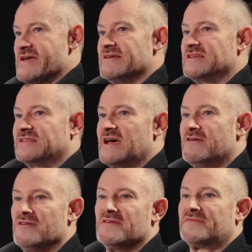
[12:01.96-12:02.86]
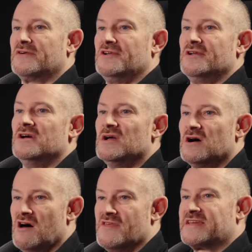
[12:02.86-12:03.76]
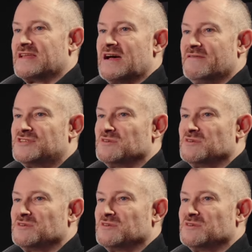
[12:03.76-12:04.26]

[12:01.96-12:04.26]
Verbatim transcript: eight is there on the front, or they can have